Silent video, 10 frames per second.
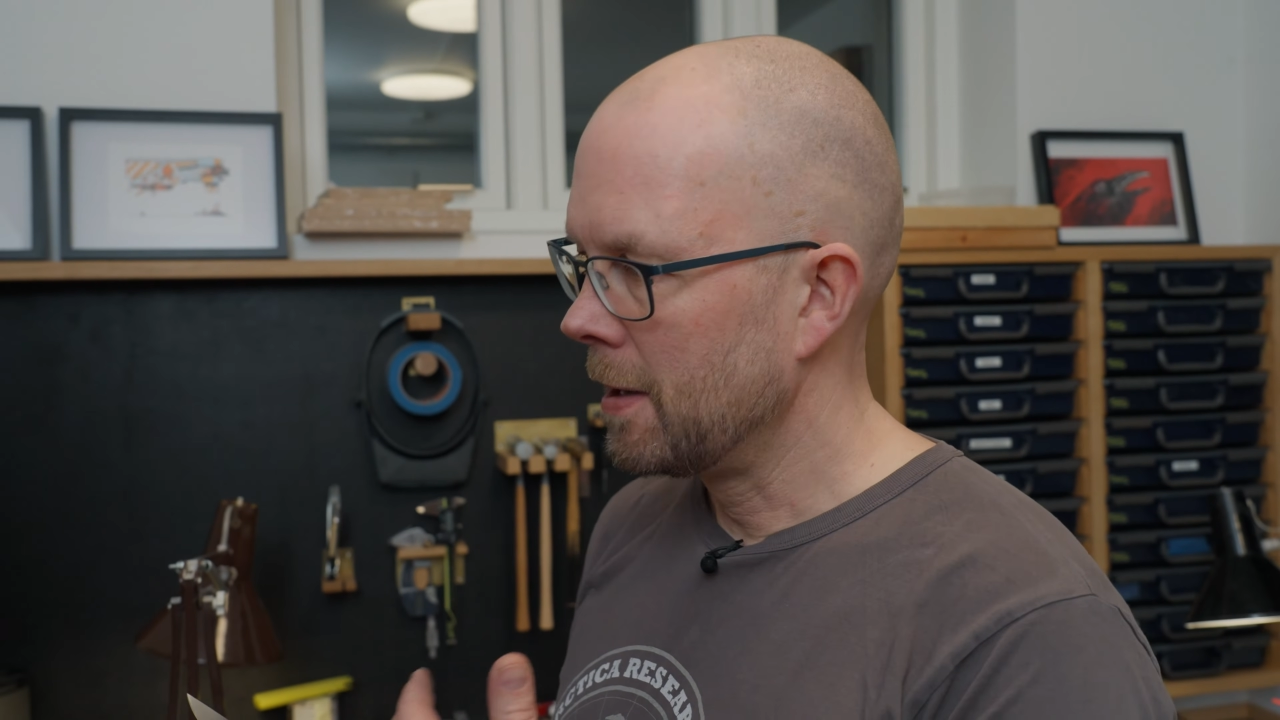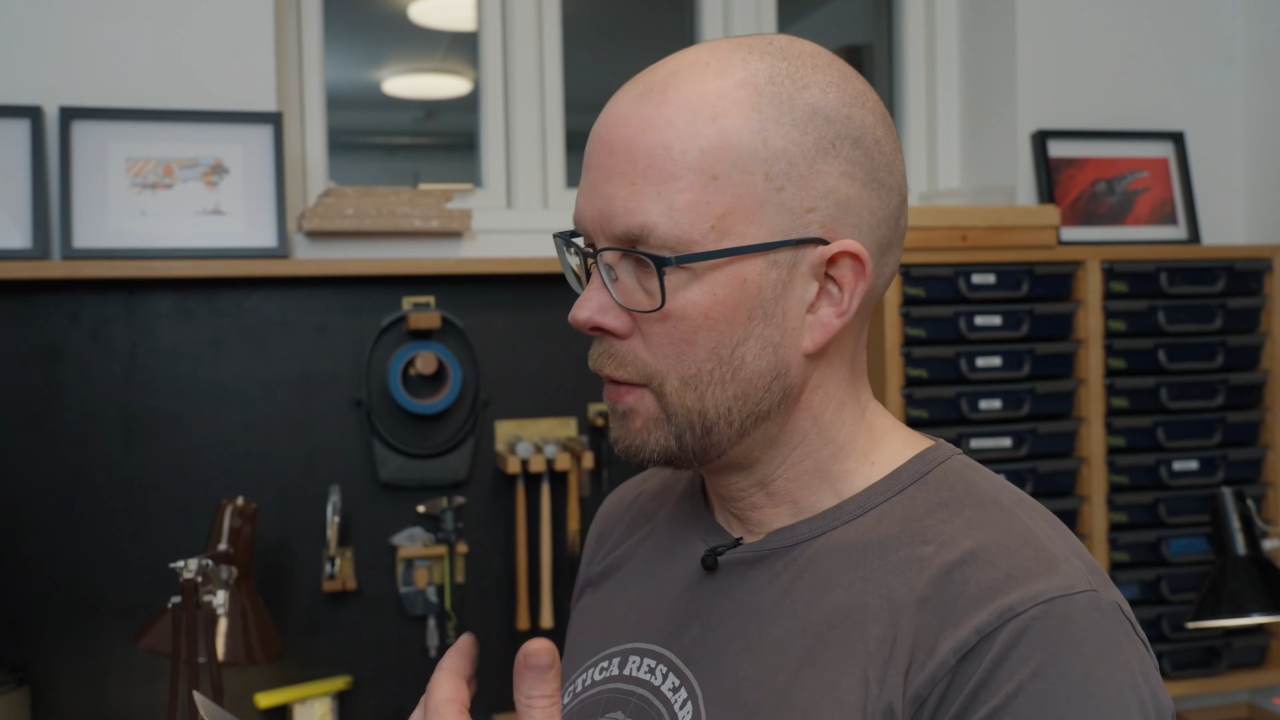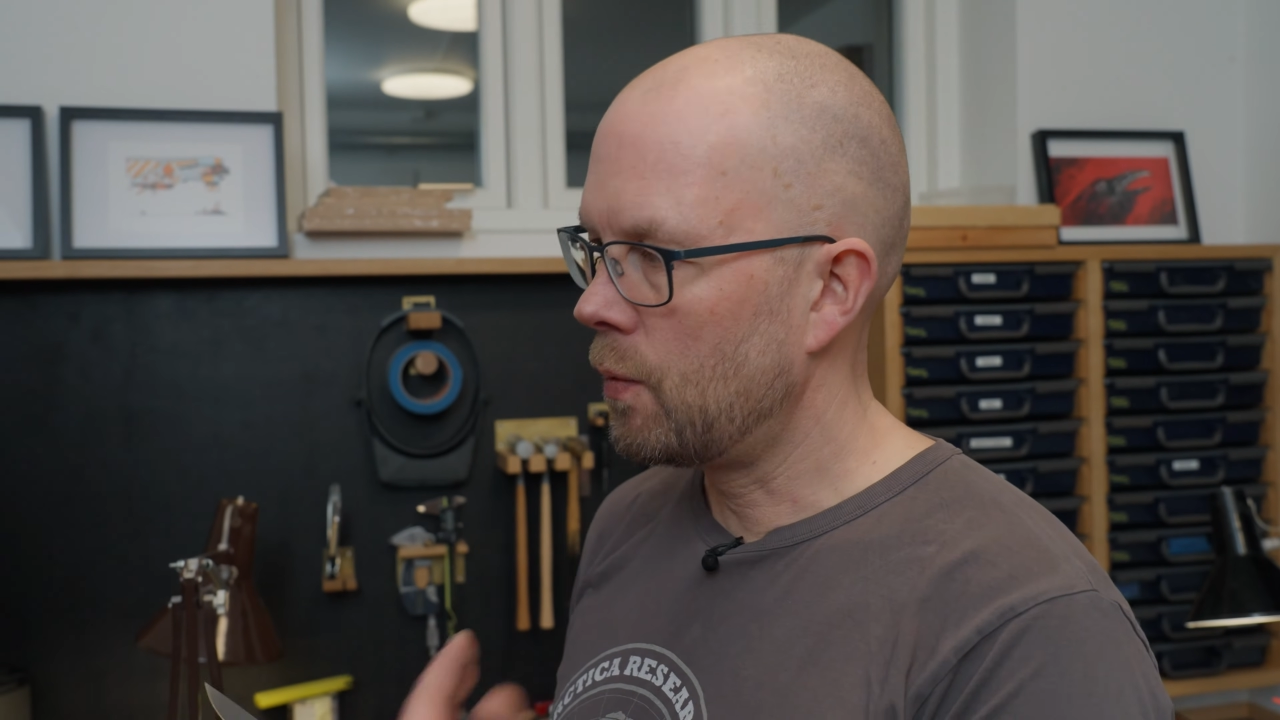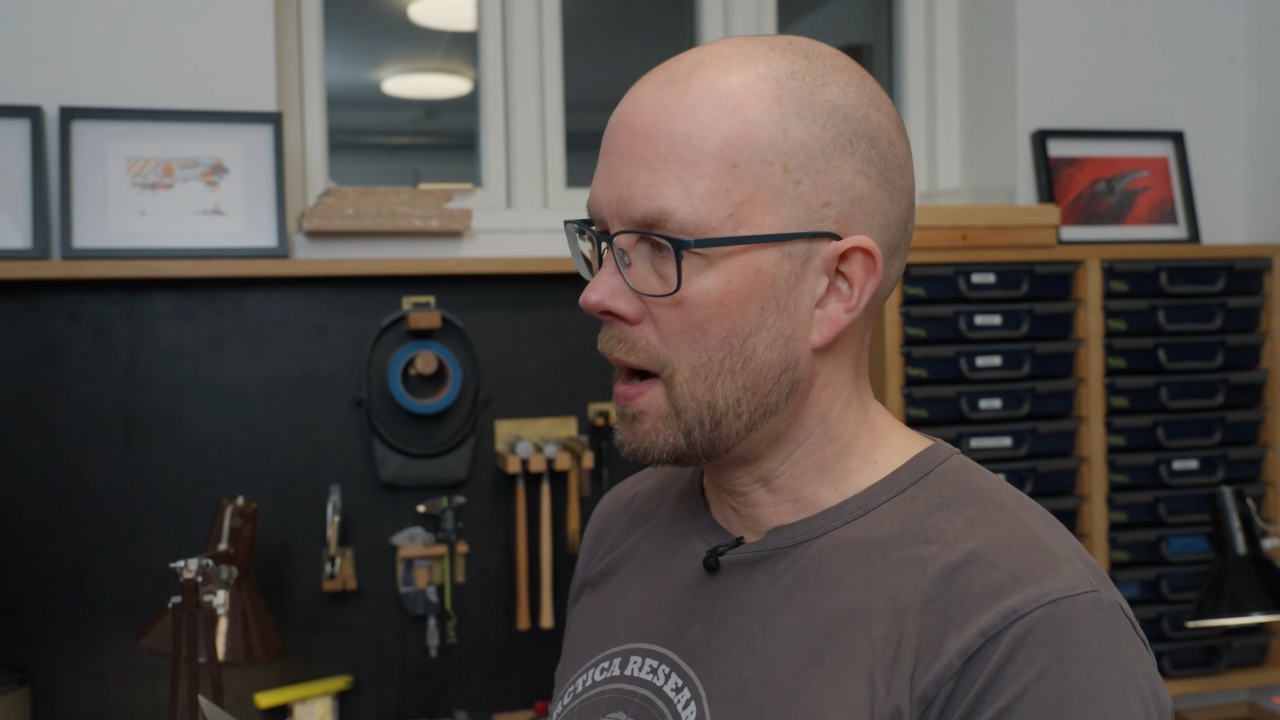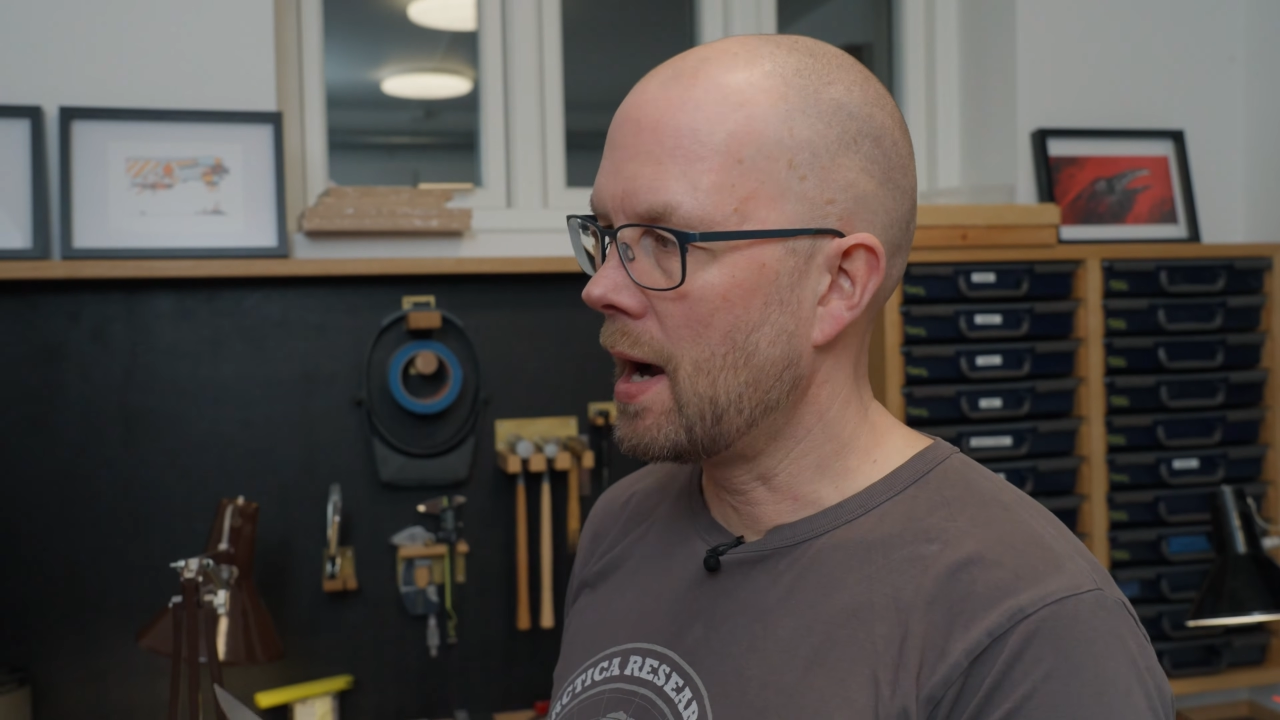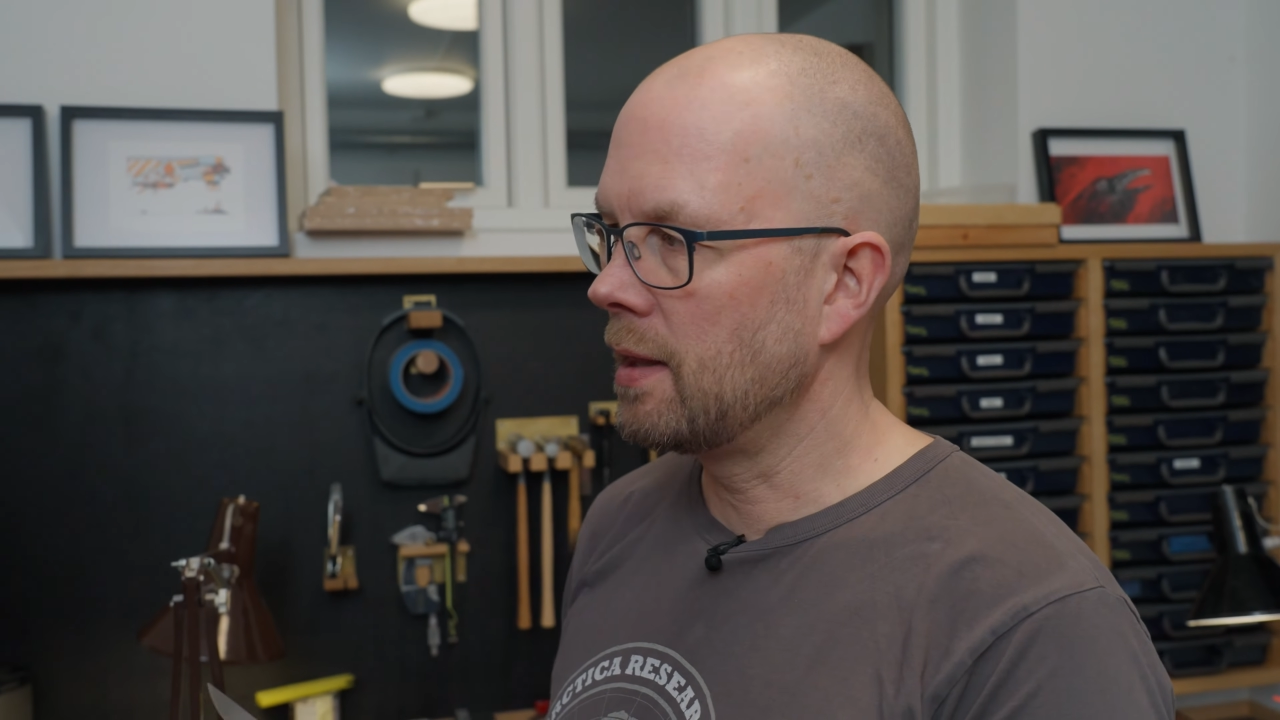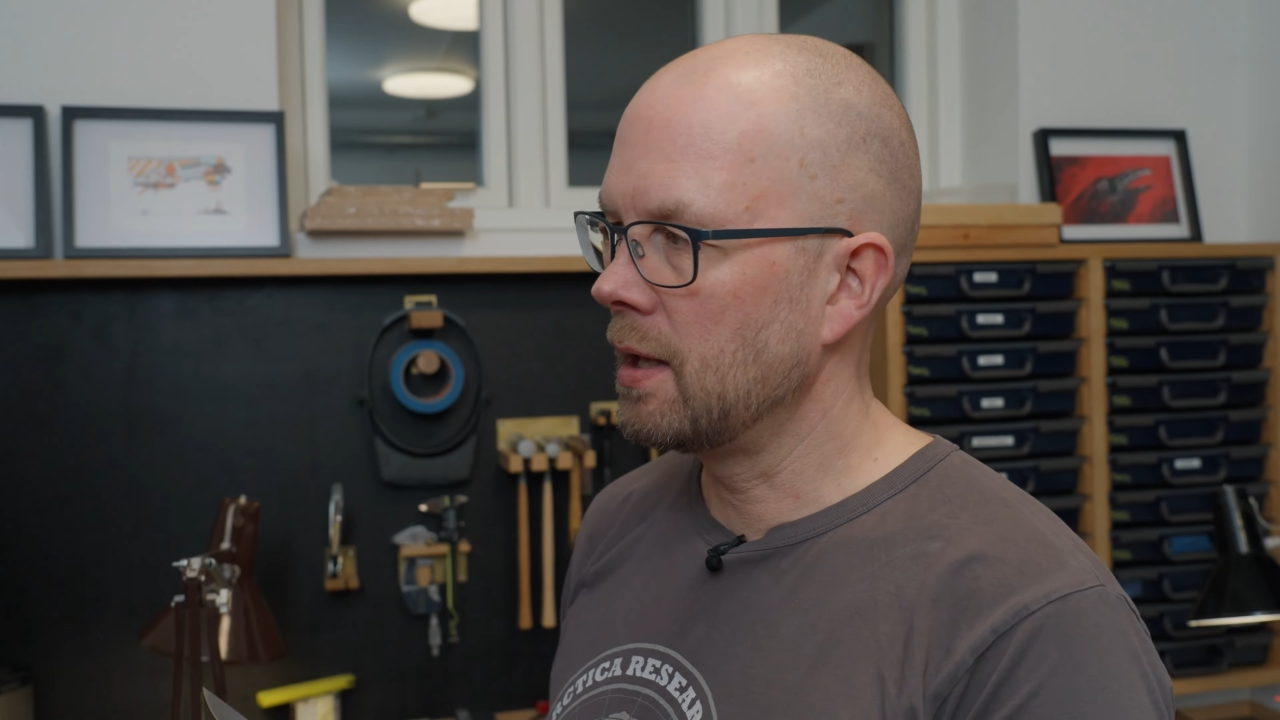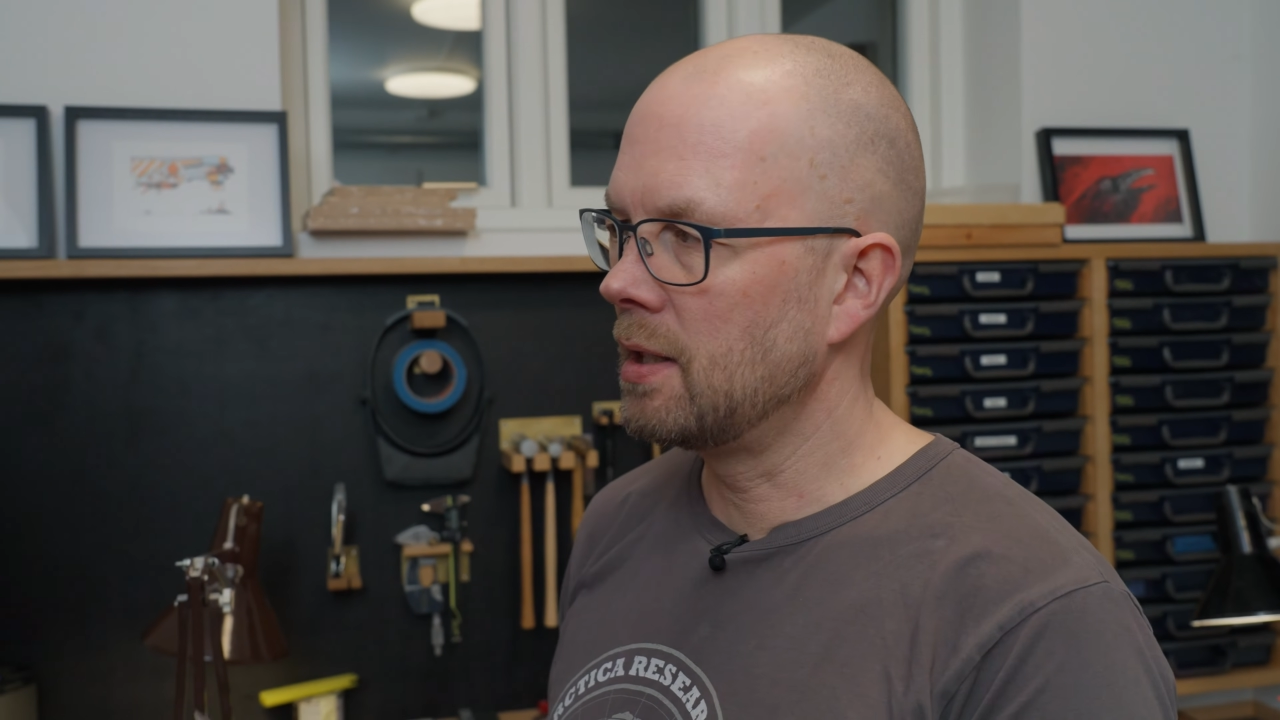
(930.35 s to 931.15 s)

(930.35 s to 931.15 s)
rather